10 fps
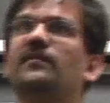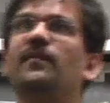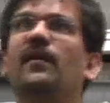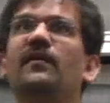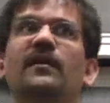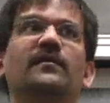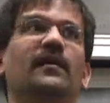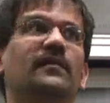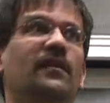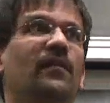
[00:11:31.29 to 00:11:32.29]
small things
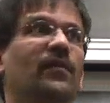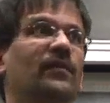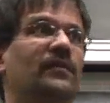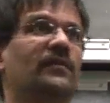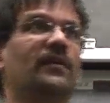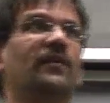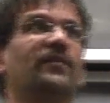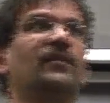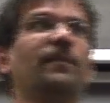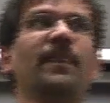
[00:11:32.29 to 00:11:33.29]
like cell phones and
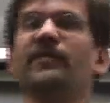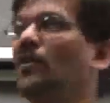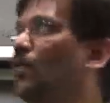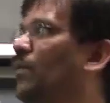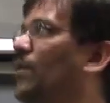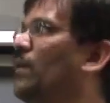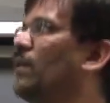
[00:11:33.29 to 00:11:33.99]
stuff. So